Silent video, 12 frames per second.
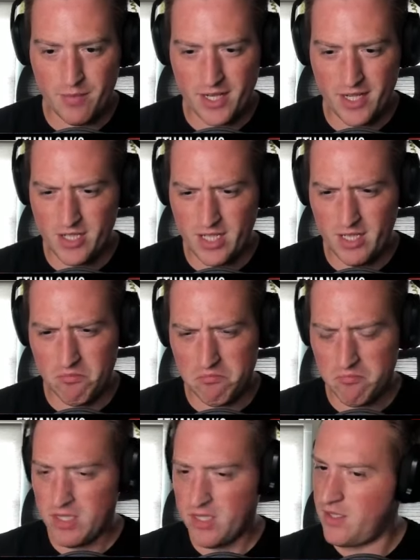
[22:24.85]
Actually,
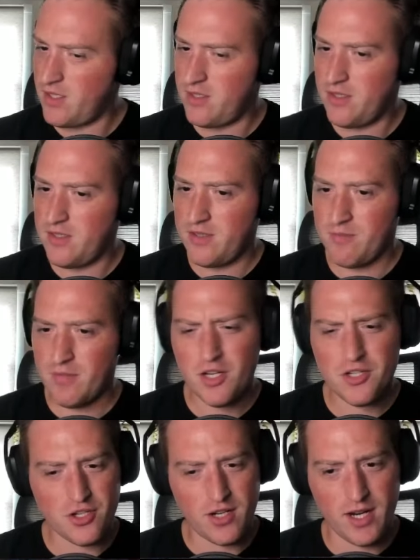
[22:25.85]
not
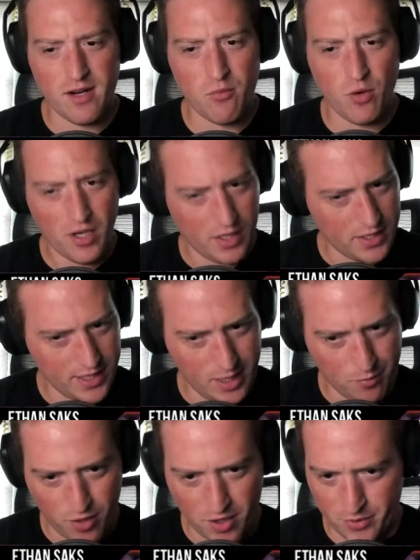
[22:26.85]
sure I wanted to
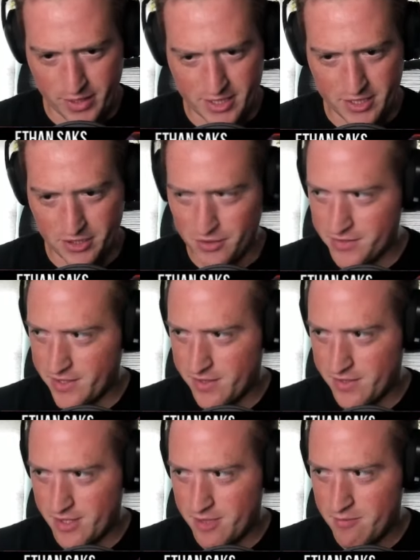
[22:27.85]
keep Resurrected
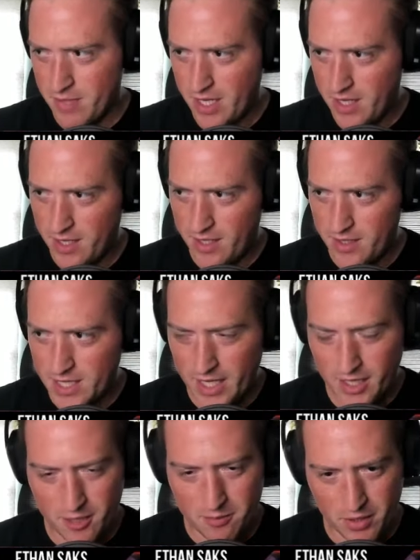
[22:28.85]
Cultist in my
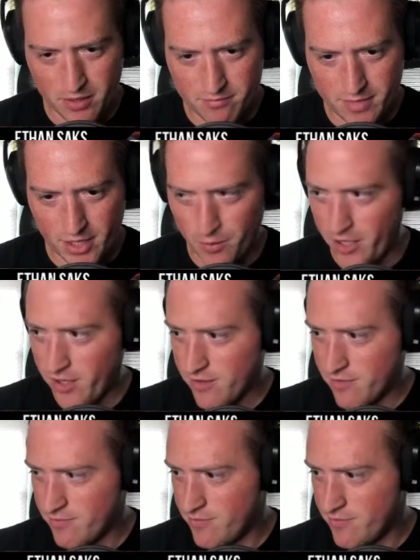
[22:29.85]
deck, but here we are.